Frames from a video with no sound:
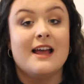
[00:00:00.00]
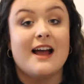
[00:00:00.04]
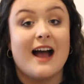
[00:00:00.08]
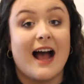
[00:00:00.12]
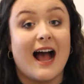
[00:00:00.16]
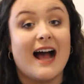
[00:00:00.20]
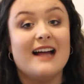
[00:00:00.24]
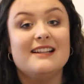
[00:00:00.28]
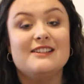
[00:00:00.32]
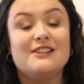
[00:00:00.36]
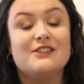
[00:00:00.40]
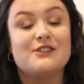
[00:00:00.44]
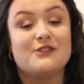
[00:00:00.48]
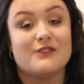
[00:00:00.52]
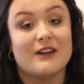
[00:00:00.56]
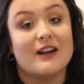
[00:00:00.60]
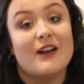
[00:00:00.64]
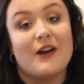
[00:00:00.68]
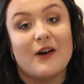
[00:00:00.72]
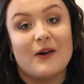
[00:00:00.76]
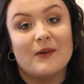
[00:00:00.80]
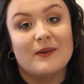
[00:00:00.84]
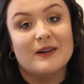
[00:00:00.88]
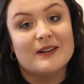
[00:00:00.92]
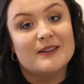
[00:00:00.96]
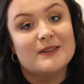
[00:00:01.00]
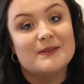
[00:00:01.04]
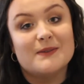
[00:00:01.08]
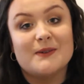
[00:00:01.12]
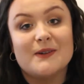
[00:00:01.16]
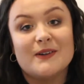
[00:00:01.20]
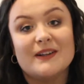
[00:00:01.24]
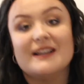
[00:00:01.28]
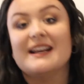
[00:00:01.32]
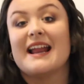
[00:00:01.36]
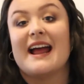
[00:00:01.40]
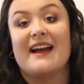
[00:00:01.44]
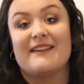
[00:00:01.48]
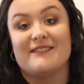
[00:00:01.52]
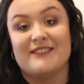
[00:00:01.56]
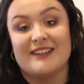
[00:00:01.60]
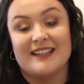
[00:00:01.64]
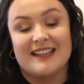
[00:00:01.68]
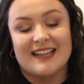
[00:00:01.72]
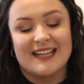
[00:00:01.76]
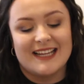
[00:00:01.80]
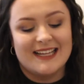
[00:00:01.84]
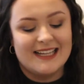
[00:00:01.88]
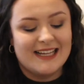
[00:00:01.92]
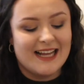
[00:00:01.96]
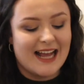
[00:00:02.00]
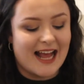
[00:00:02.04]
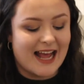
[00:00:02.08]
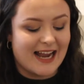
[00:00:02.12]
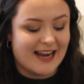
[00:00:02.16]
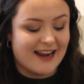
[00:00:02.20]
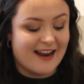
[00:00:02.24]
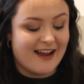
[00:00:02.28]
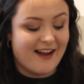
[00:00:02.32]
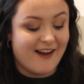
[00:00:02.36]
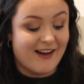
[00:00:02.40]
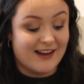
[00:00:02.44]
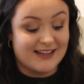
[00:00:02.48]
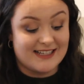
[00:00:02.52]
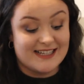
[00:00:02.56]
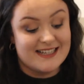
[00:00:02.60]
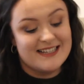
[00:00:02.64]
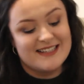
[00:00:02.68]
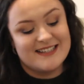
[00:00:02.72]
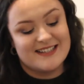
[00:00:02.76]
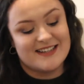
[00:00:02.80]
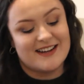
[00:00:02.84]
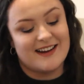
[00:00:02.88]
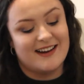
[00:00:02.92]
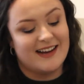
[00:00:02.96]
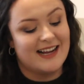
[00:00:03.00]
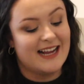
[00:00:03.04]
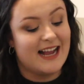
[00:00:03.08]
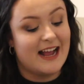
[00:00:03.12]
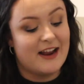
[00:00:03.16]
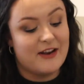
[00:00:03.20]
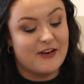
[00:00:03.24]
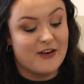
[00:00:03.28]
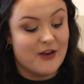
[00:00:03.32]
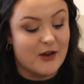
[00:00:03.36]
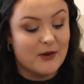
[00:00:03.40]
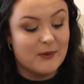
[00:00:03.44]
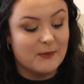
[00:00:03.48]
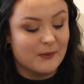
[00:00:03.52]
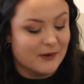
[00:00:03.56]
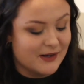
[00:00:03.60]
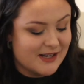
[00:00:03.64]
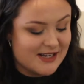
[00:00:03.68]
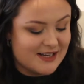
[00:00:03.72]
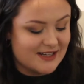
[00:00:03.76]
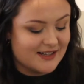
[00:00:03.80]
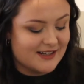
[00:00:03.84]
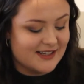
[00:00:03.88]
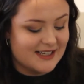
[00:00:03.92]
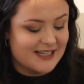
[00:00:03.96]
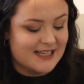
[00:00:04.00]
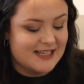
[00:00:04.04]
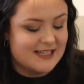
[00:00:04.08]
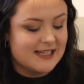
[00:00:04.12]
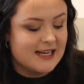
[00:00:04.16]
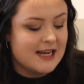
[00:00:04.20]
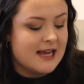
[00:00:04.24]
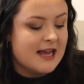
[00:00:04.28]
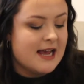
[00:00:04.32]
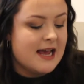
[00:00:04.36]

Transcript: I had to drill a hole in the wall and everything, and I didn't die and no one died.